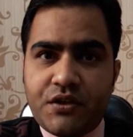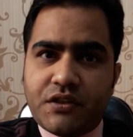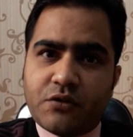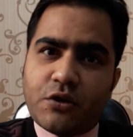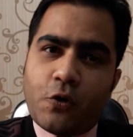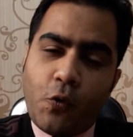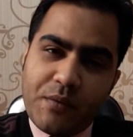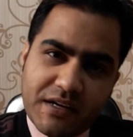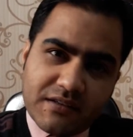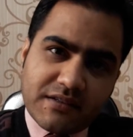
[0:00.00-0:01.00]
Now the
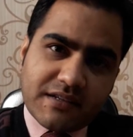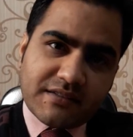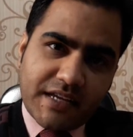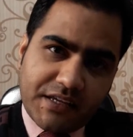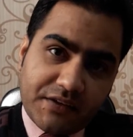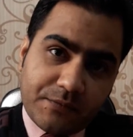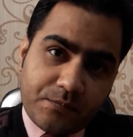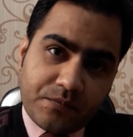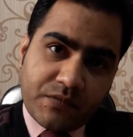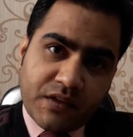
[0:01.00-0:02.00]
lawmakers are saying
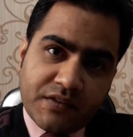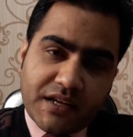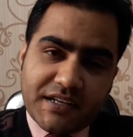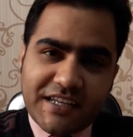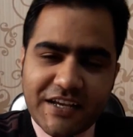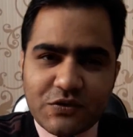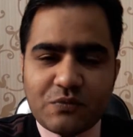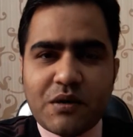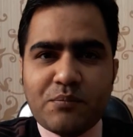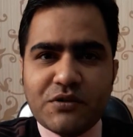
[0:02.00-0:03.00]
that in case
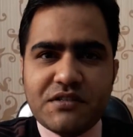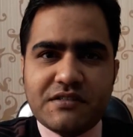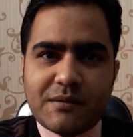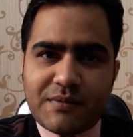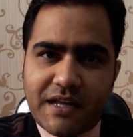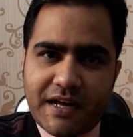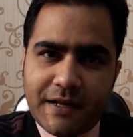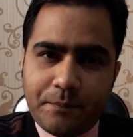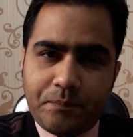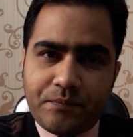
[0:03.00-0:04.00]
of composite supply,